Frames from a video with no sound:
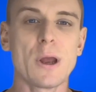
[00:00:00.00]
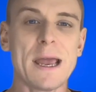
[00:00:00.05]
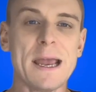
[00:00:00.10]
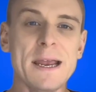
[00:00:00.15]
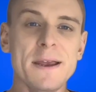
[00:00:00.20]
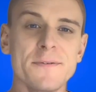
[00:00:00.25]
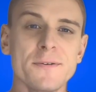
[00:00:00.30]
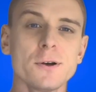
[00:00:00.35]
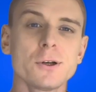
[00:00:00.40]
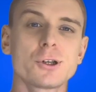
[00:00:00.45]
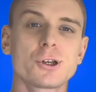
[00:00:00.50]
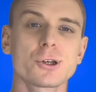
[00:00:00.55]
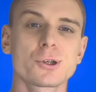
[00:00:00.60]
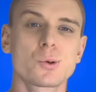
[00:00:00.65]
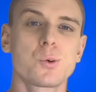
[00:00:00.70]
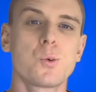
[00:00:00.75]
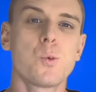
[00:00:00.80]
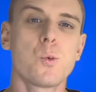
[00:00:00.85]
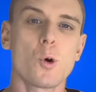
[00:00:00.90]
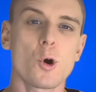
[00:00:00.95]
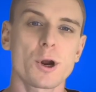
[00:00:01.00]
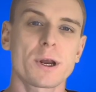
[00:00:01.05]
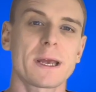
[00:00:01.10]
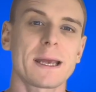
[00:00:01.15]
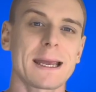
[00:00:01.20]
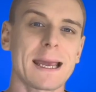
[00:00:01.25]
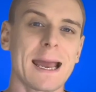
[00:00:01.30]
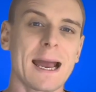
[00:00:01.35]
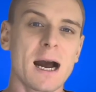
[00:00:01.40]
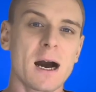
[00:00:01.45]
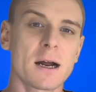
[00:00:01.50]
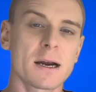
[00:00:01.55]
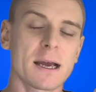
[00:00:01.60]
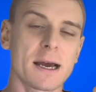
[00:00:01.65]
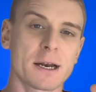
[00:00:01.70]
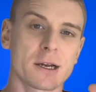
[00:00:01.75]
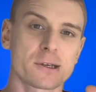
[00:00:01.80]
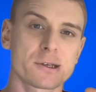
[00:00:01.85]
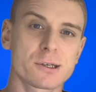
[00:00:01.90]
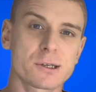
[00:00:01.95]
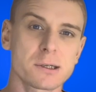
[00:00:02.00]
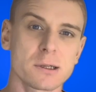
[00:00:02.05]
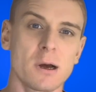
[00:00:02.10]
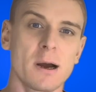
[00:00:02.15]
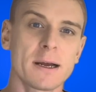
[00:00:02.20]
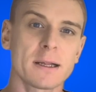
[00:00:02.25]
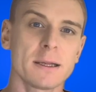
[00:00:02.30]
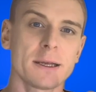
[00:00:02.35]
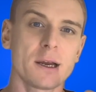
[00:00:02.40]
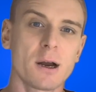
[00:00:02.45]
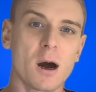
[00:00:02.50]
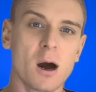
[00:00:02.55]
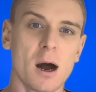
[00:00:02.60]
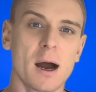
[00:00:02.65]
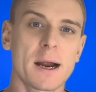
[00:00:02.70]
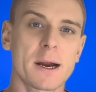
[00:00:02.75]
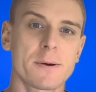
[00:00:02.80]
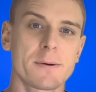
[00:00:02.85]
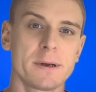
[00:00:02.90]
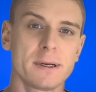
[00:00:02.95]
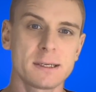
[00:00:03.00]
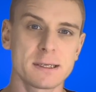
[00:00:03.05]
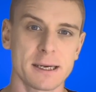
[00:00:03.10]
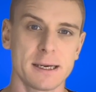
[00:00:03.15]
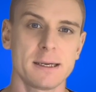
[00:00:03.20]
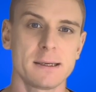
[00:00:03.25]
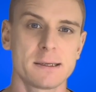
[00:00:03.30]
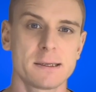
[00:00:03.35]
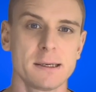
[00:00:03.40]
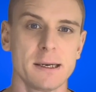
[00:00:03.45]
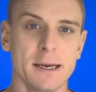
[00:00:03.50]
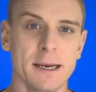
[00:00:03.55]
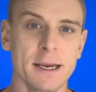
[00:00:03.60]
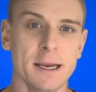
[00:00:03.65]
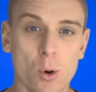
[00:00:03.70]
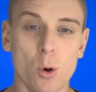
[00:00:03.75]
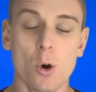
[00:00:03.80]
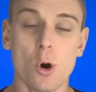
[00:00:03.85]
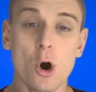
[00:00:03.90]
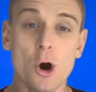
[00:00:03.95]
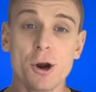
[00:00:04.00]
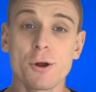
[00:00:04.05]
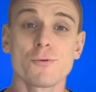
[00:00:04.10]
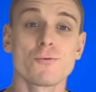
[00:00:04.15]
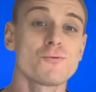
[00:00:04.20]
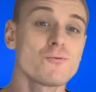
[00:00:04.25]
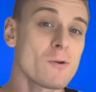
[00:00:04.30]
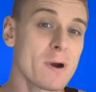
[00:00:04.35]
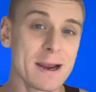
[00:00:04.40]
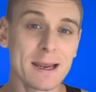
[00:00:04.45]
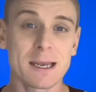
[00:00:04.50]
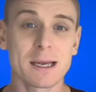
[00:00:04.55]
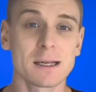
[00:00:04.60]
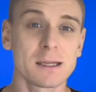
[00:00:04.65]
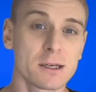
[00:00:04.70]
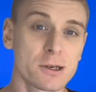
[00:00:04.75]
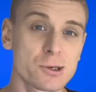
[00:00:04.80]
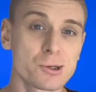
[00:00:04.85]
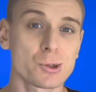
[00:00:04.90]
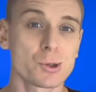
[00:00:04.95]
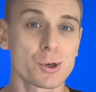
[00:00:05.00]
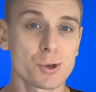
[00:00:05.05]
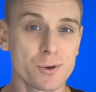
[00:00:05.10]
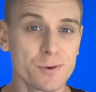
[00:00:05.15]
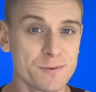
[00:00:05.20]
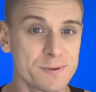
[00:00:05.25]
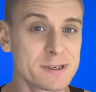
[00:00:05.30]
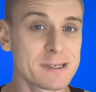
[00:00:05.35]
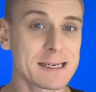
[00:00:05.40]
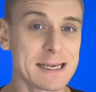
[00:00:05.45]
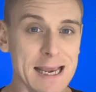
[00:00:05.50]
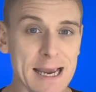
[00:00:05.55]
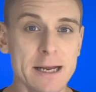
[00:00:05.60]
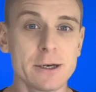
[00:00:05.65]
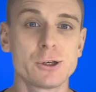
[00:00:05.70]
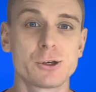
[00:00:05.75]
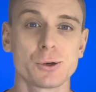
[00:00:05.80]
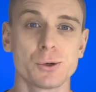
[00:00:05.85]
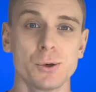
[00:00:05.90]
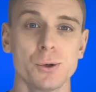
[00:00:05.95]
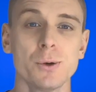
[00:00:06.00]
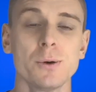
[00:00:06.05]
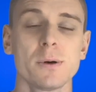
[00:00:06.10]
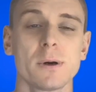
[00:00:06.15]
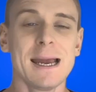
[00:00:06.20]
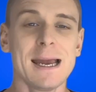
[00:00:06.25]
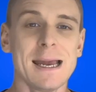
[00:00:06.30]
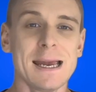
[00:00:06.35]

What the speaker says: even just working out at a slightly higher intensity on a regular sort of schedule